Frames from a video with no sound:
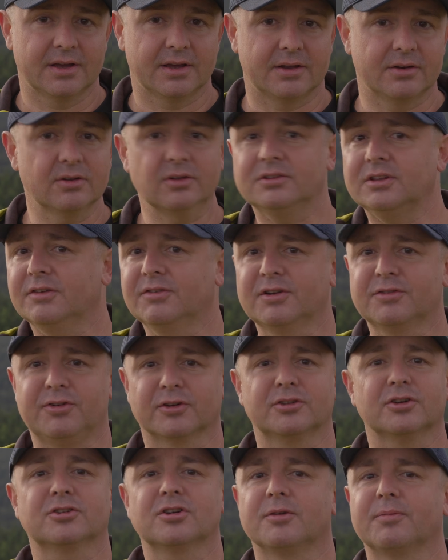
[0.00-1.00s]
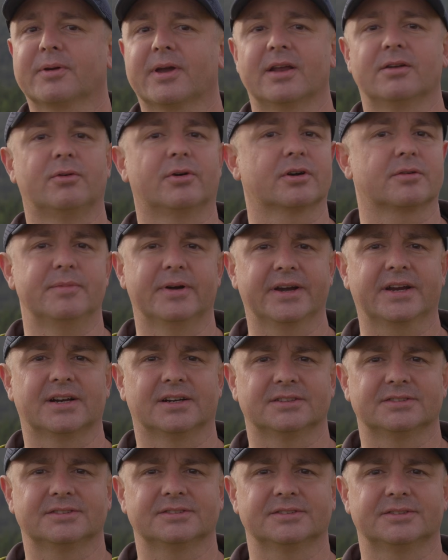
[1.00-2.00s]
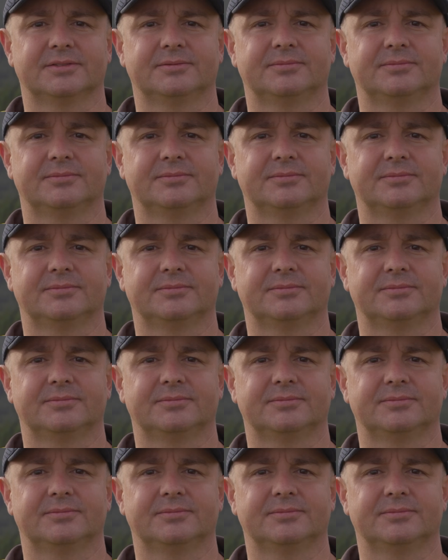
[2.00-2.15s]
Not even Photoshop can work miracles.